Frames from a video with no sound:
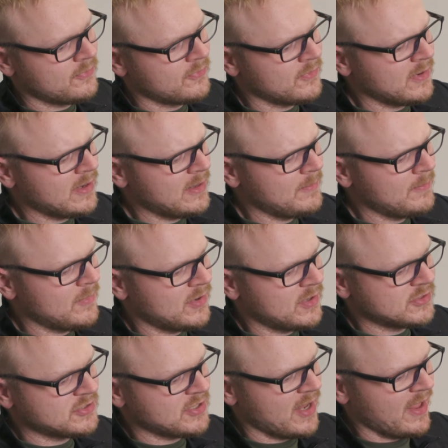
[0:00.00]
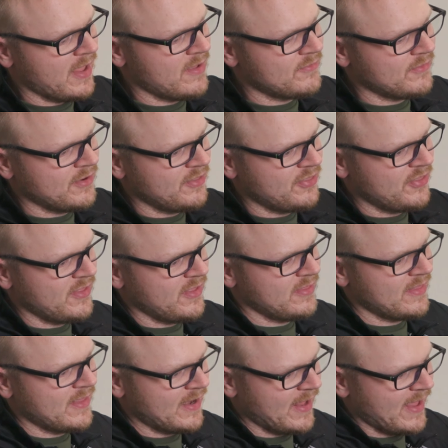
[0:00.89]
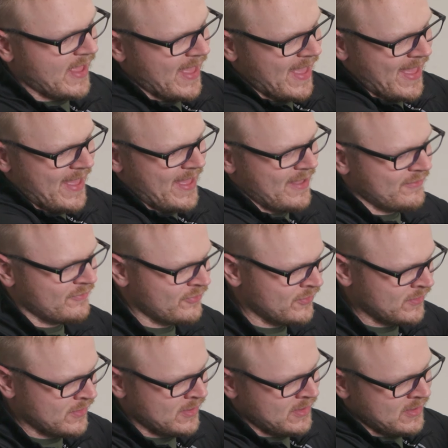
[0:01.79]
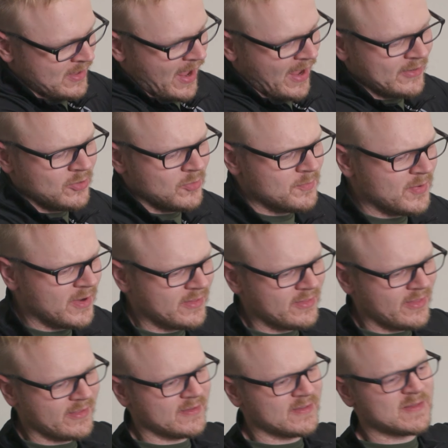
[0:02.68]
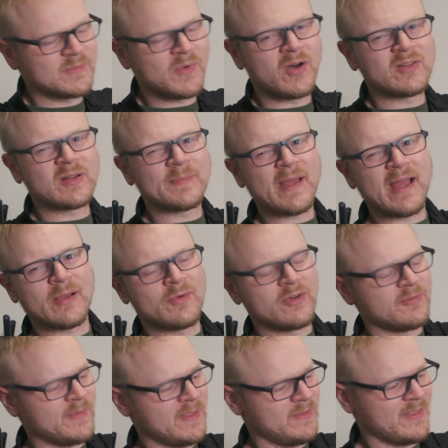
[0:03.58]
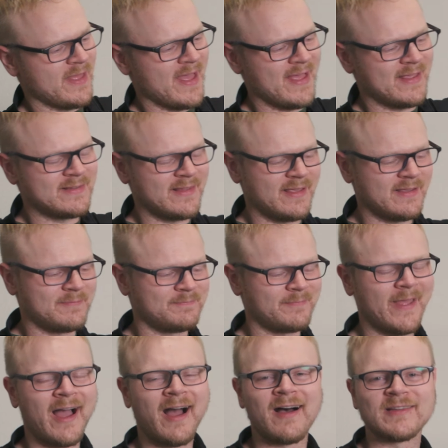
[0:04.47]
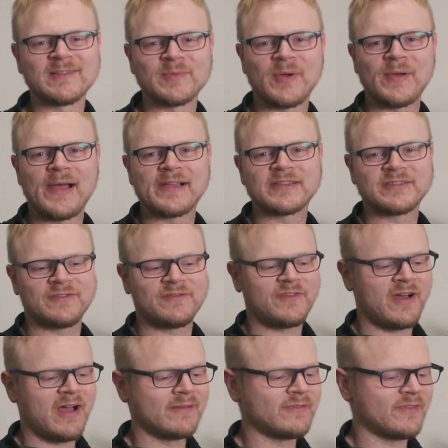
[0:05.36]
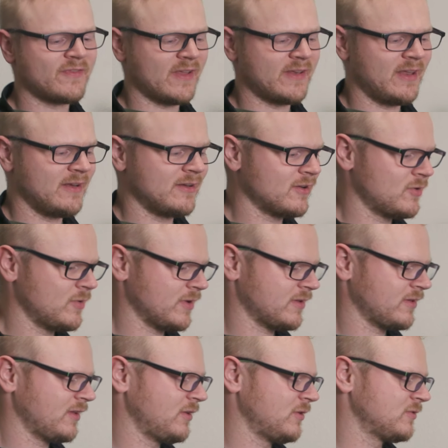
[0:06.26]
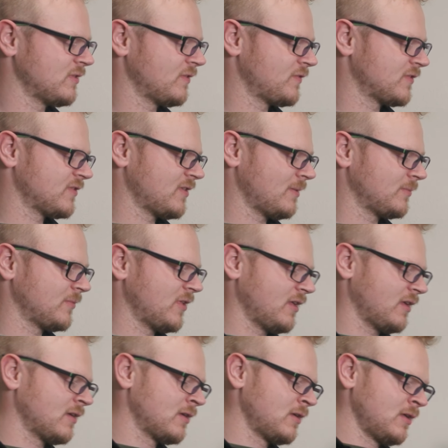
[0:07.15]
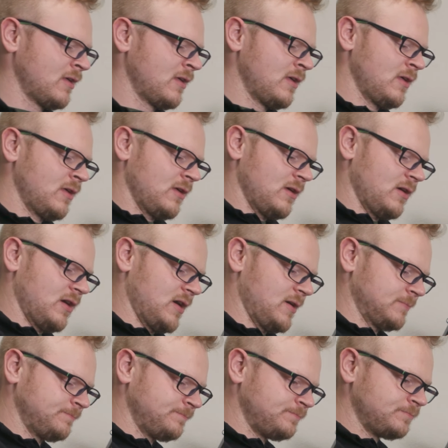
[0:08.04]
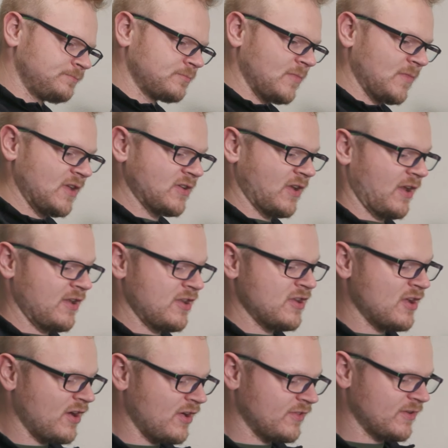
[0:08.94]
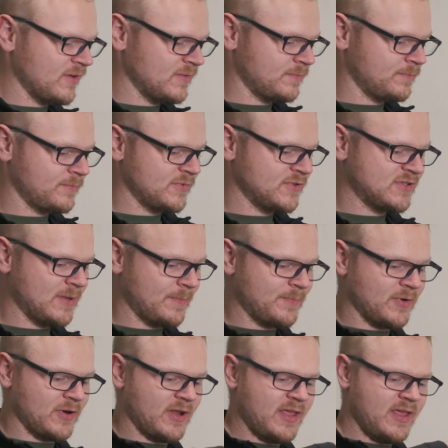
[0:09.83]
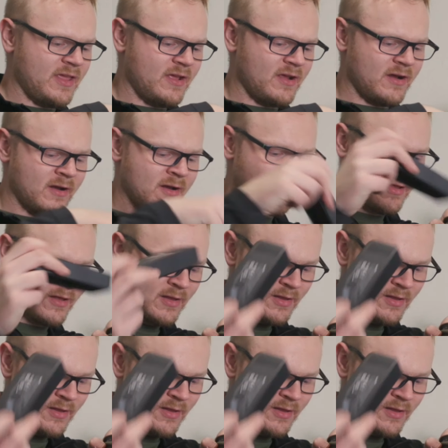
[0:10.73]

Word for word: pretty much everything that I have. I do bring like a smaller bag with me that has like the Osmo Action 5 if I need to quickly use it for something. Um, there's another zipper here.